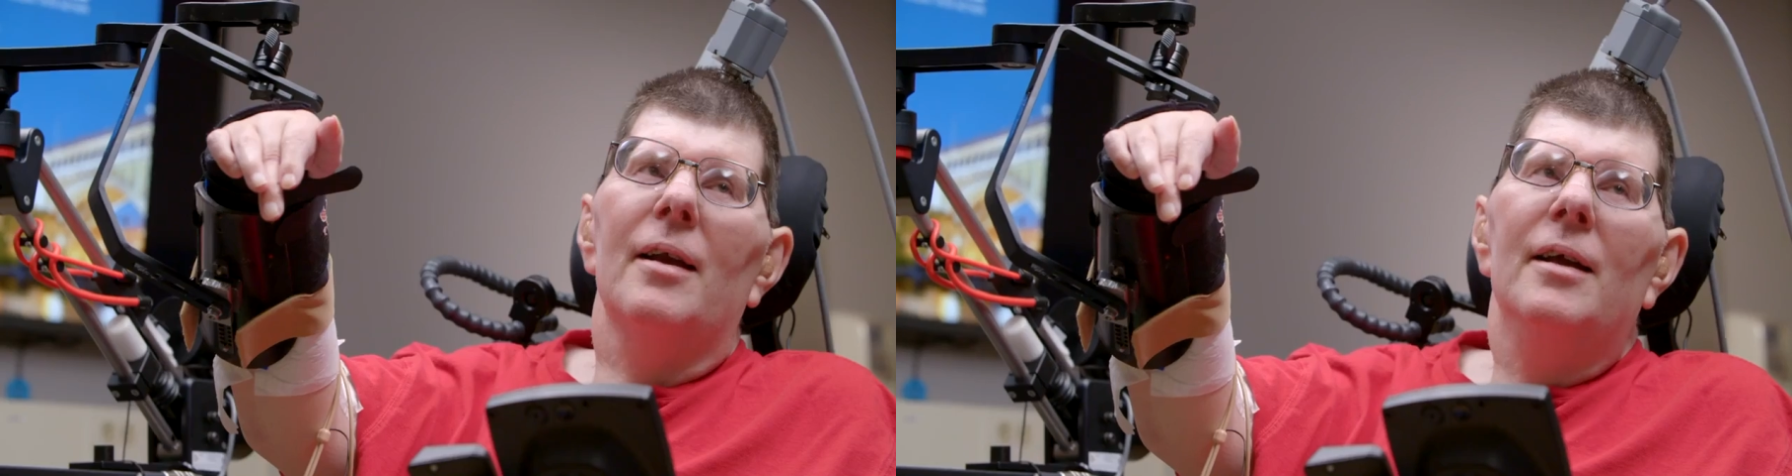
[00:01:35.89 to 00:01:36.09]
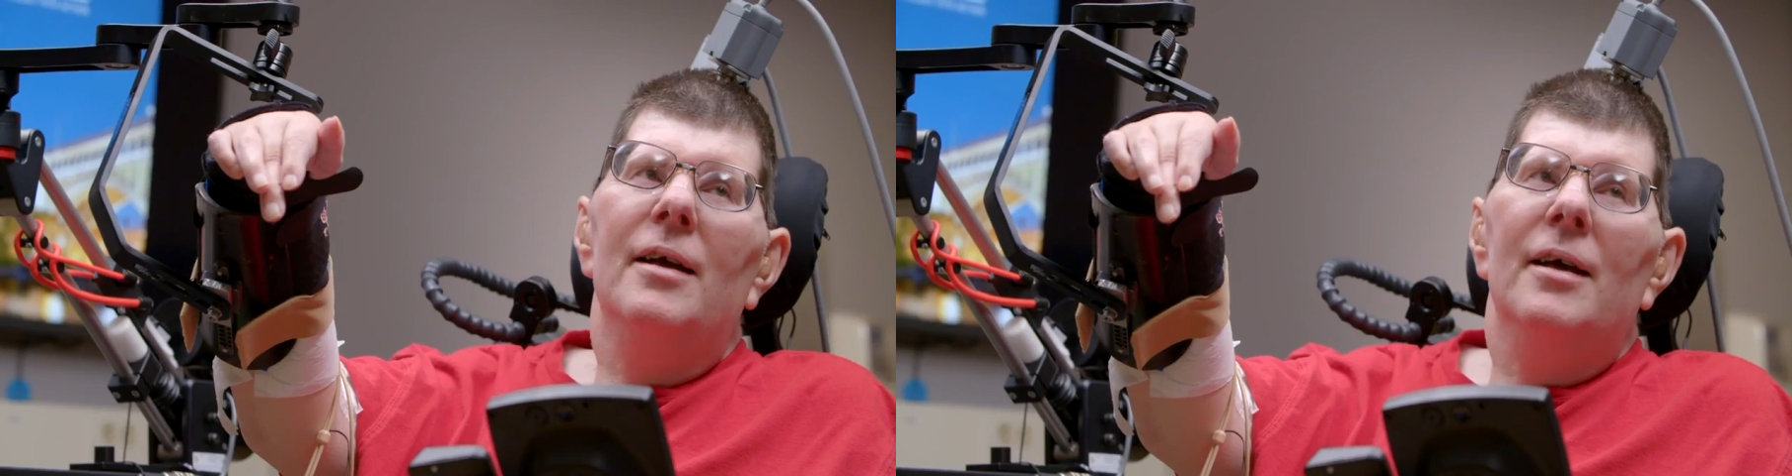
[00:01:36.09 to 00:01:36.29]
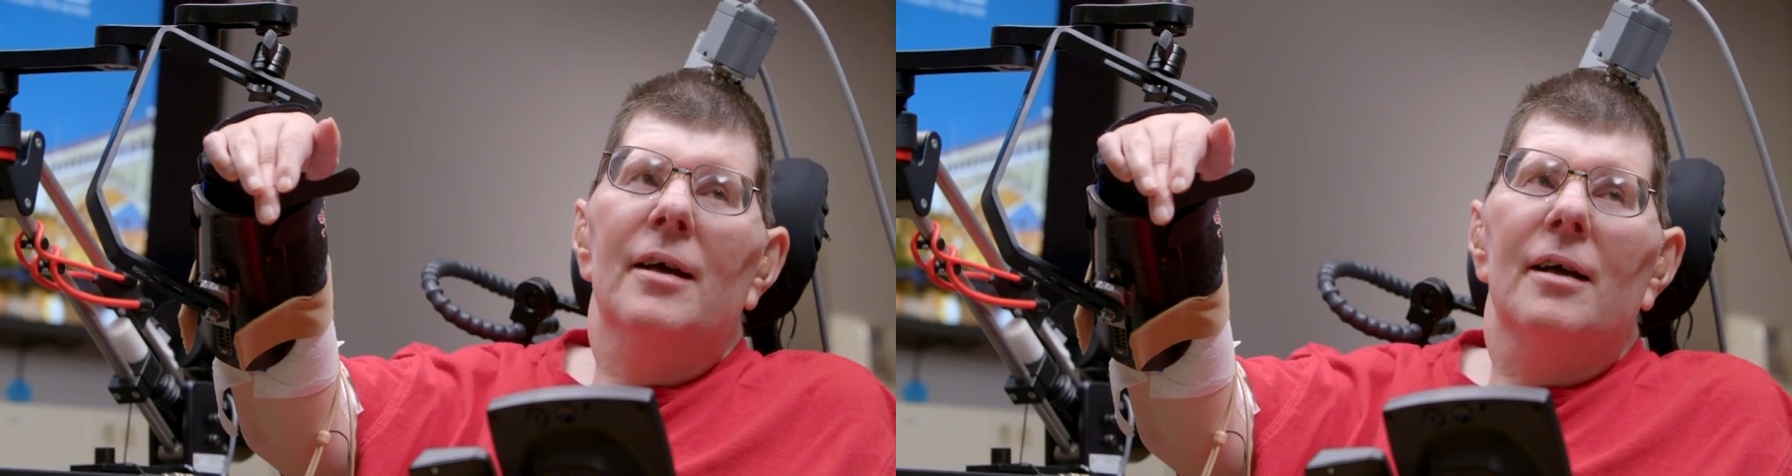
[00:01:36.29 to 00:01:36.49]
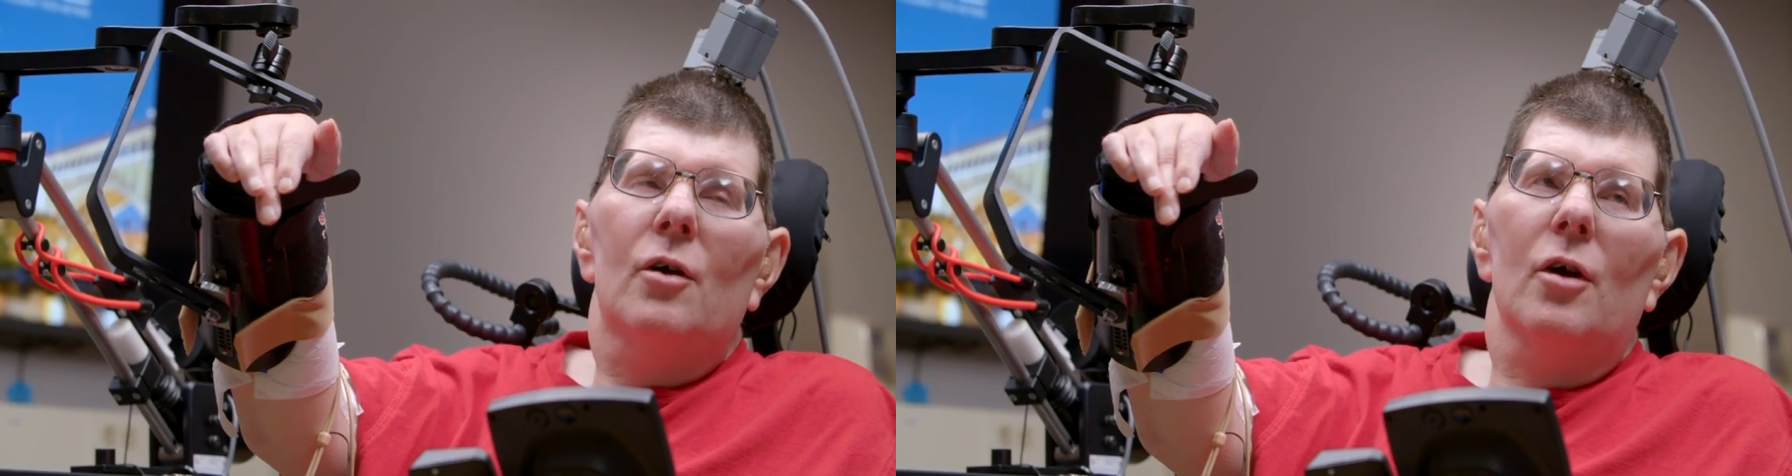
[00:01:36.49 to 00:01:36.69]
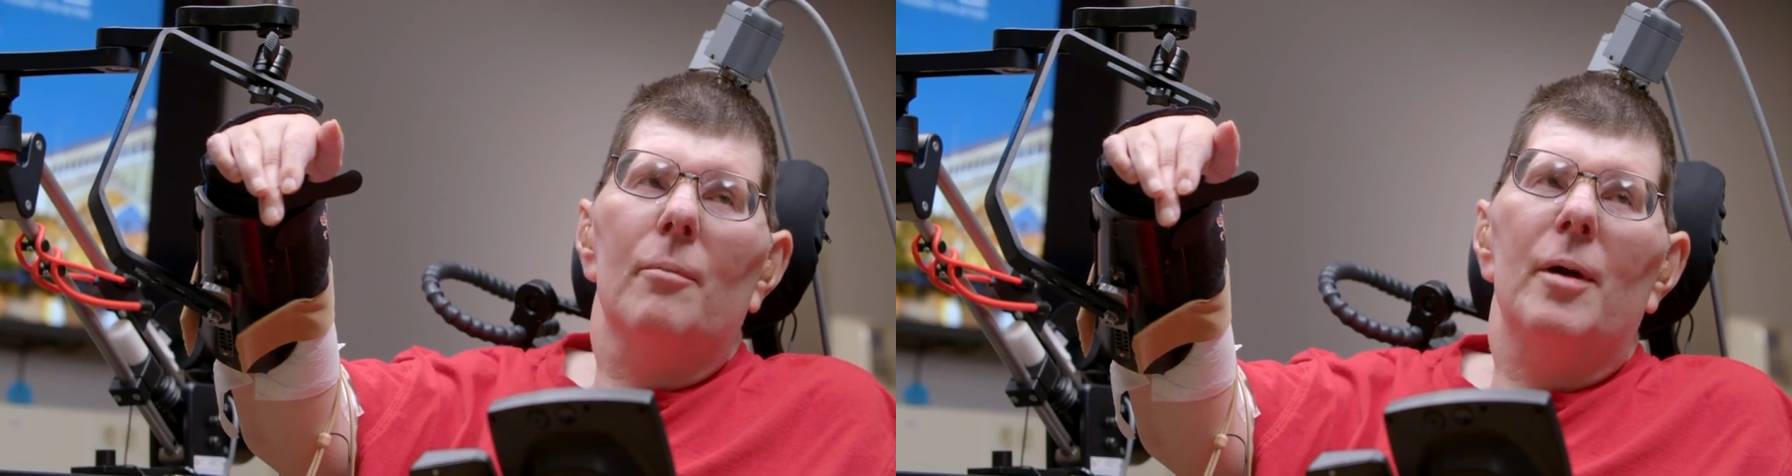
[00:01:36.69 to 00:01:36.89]
research,
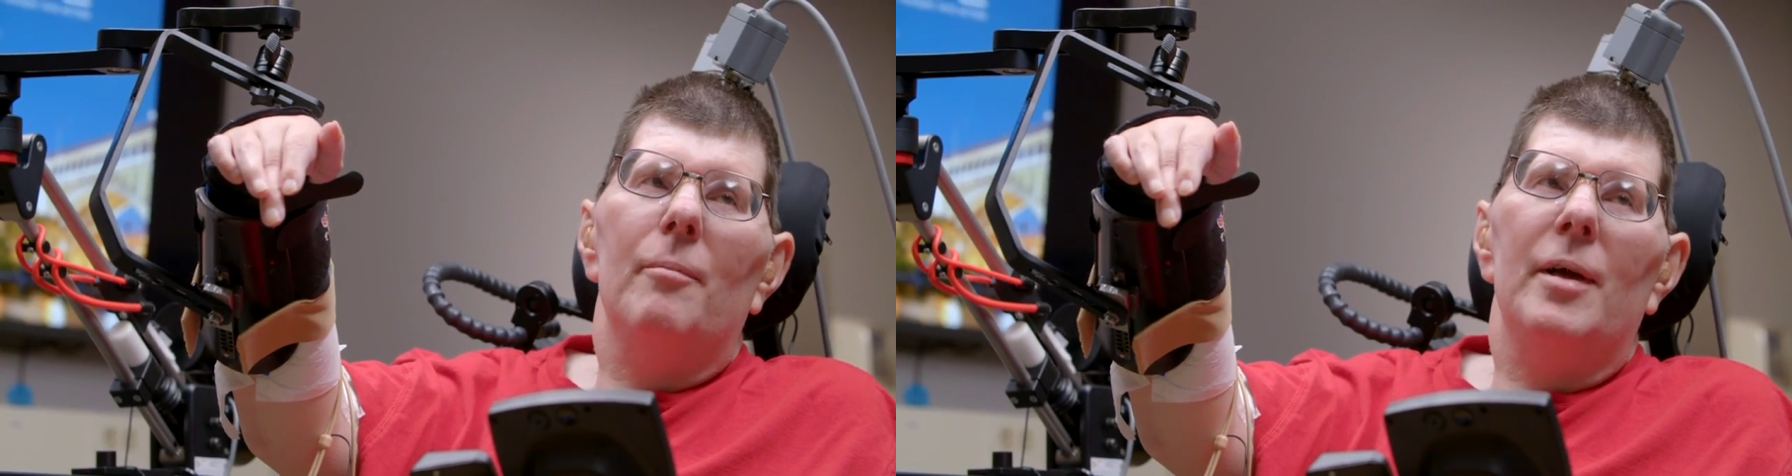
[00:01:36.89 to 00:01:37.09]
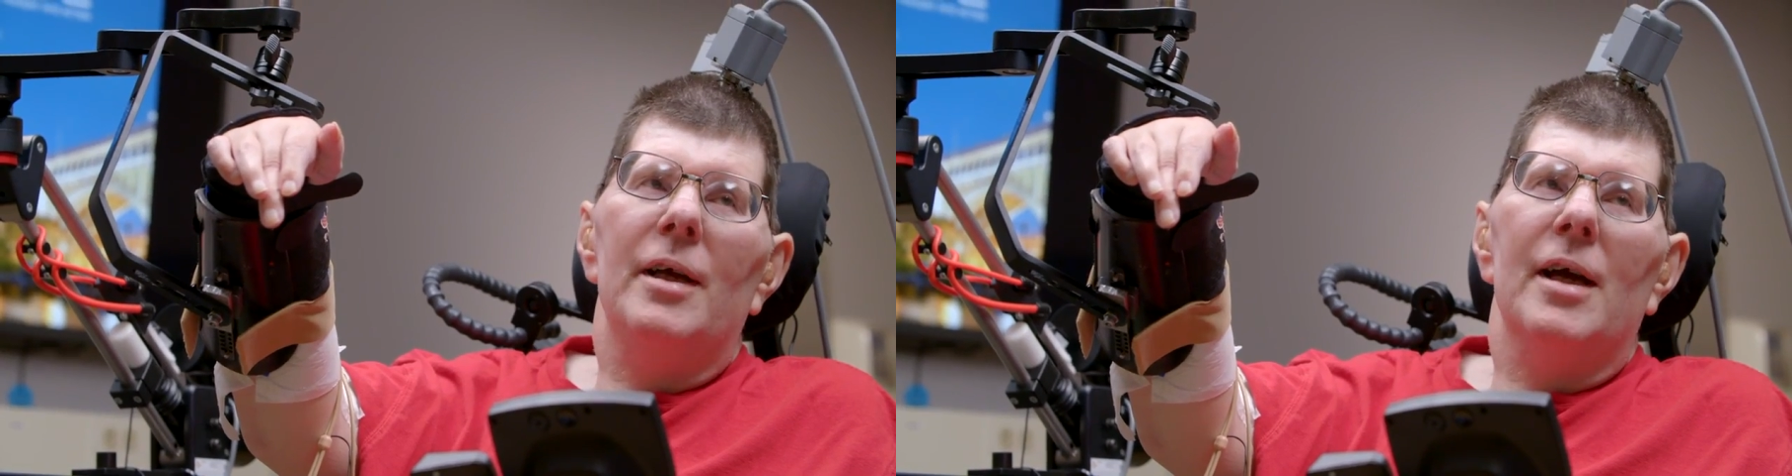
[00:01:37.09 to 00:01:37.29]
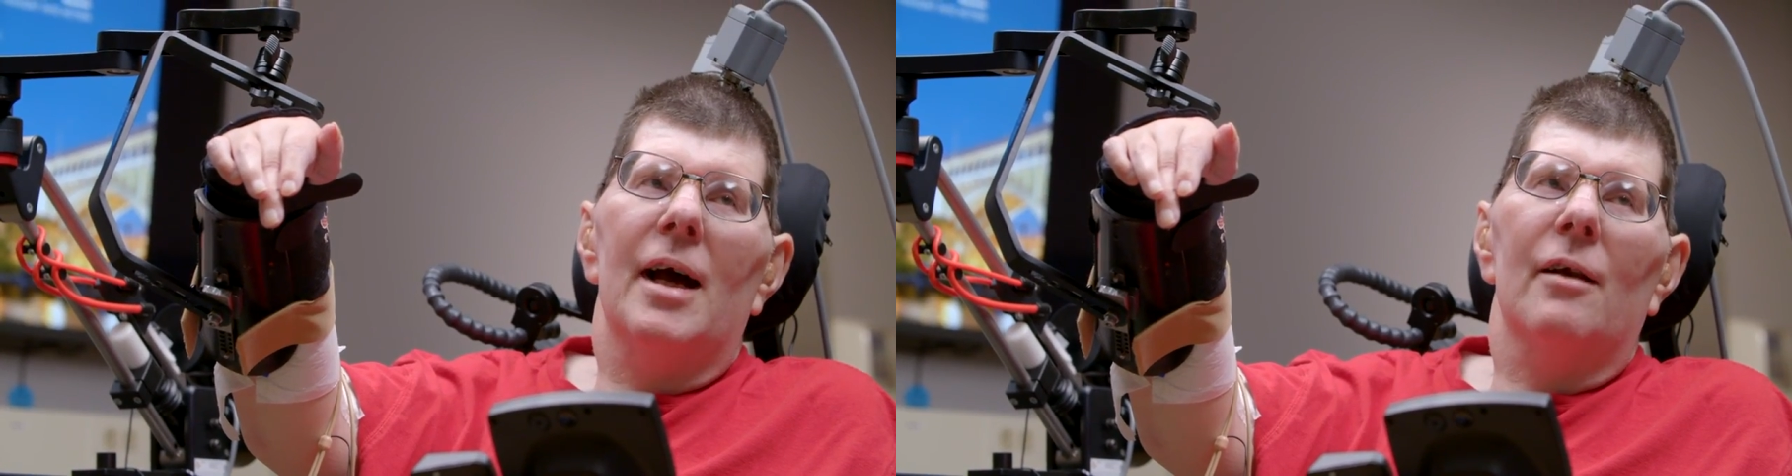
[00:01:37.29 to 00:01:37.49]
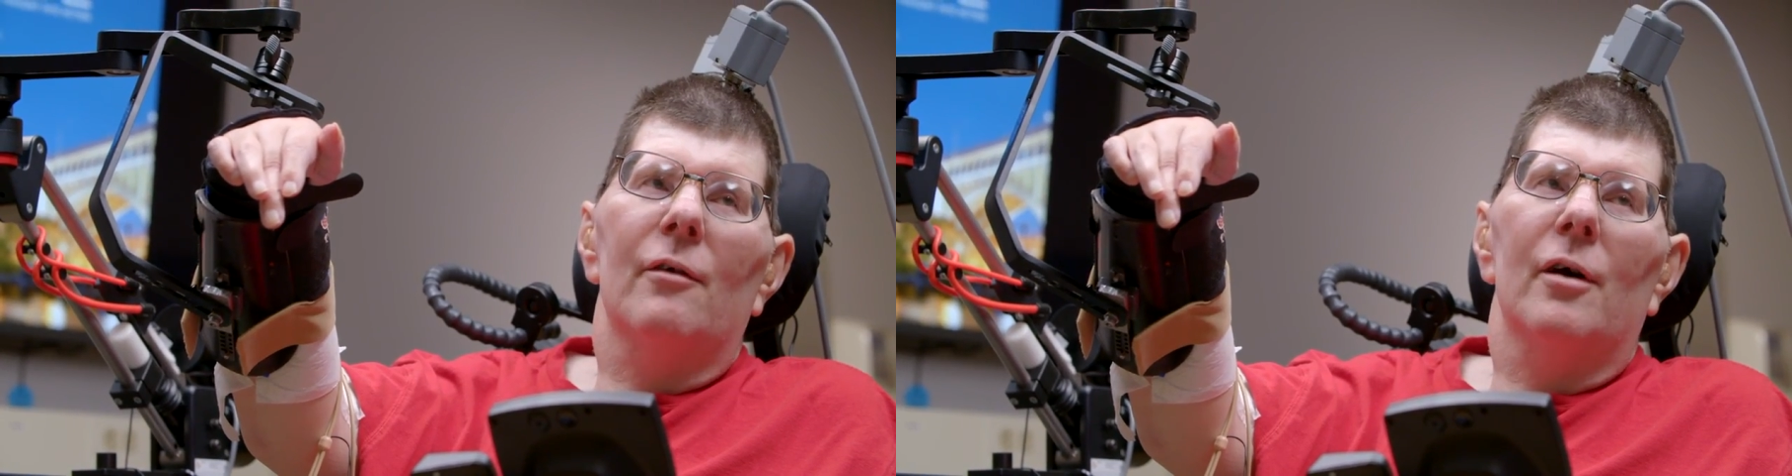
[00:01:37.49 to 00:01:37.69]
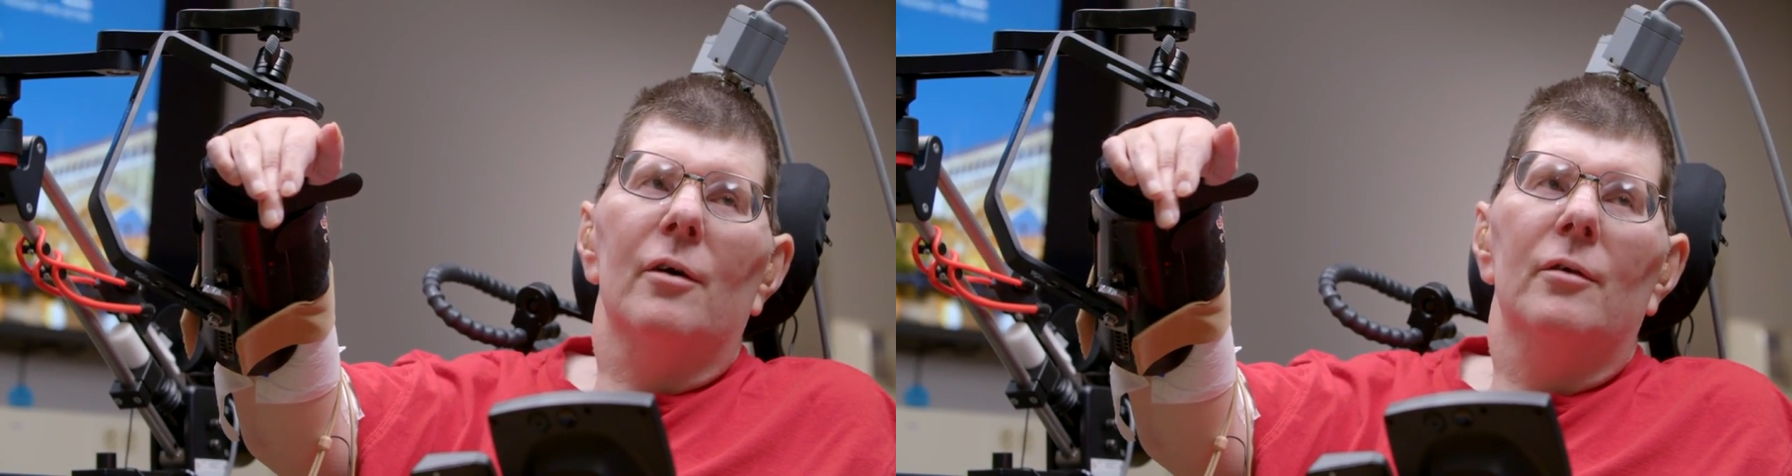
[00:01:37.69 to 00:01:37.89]
things don't
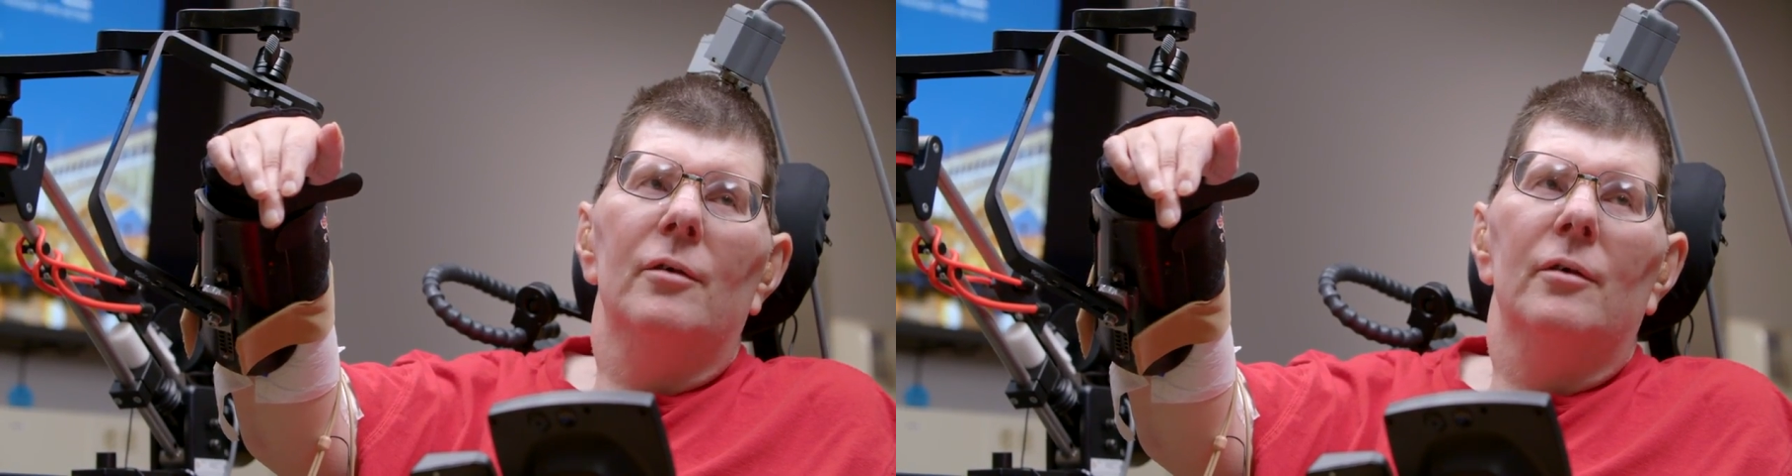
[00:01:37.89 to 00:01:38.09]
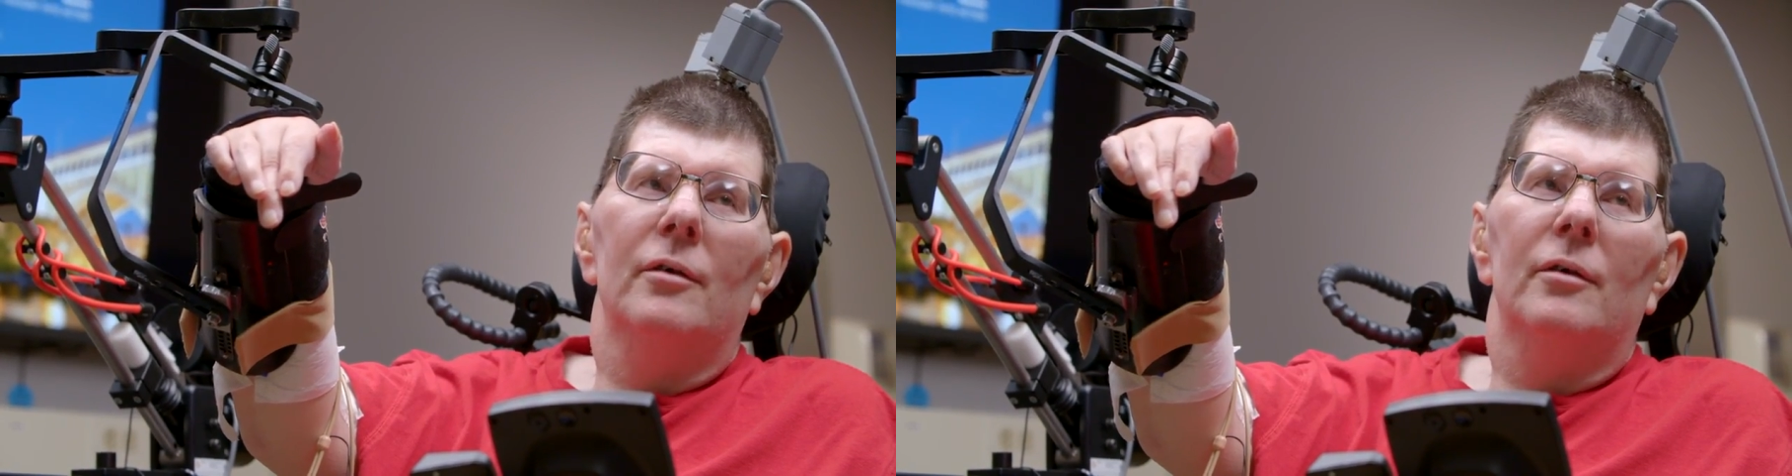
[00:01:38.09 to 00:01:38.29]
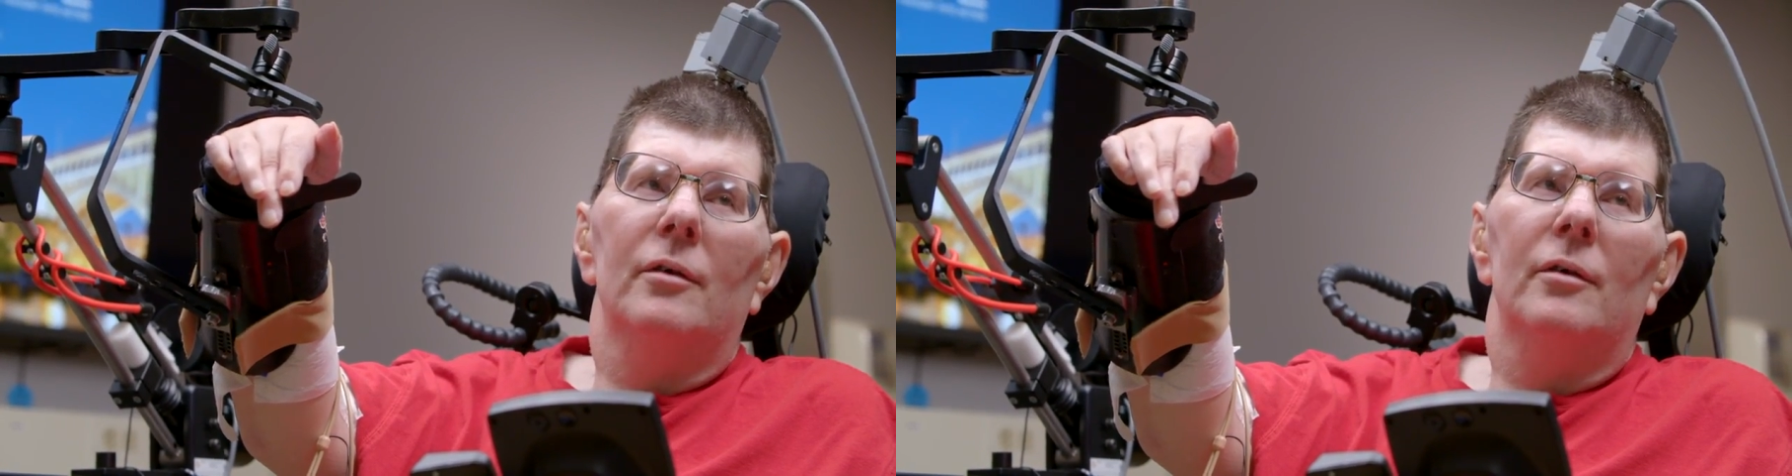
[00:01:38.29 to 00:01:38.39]
get done.